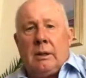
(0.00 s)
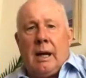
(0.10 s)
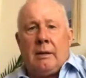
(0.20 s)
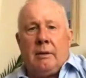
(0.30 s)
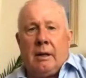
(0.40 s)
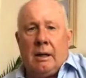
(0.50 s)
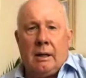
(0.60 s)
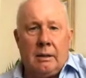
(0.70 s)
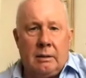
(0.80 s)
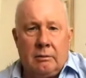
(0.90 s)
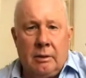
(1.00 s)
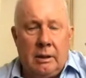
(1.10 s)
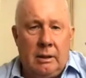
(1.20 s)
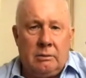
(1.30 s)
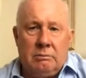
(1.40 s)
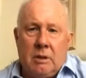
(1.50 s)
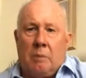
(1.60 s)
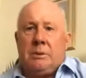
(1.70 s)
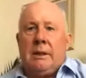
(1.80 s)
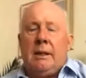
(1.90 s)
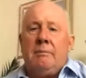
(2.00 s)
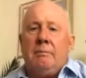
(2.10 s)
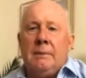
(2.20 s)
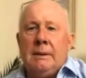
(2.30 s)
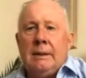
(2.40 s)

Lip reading: they had a really top team.